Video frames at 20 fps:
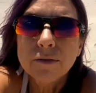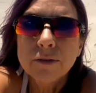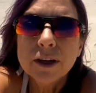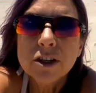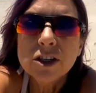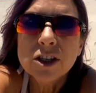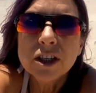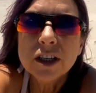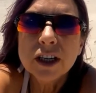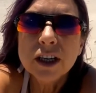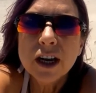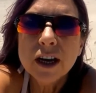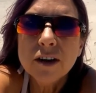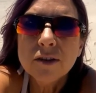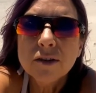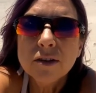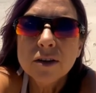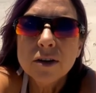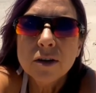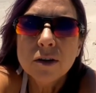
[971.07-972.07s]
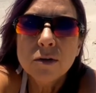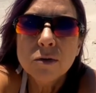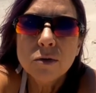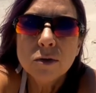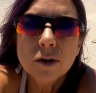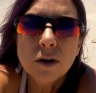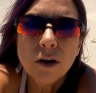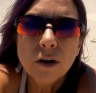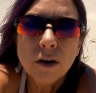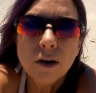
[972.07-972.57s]
Eventually, under the new
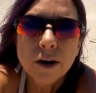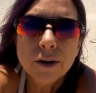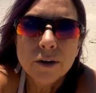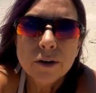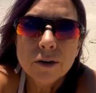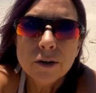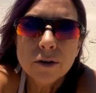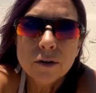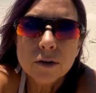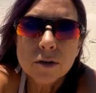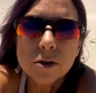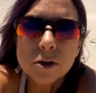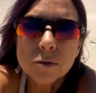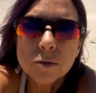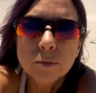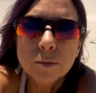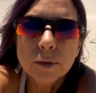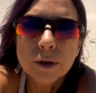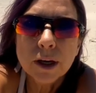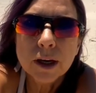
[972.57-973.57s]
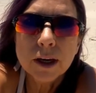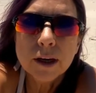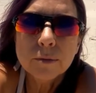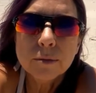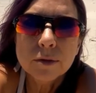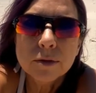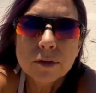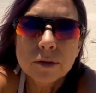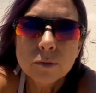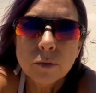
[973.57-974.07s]
law, New Yorkers will be
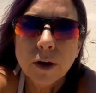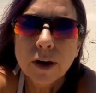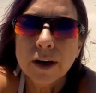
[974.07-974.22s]
able,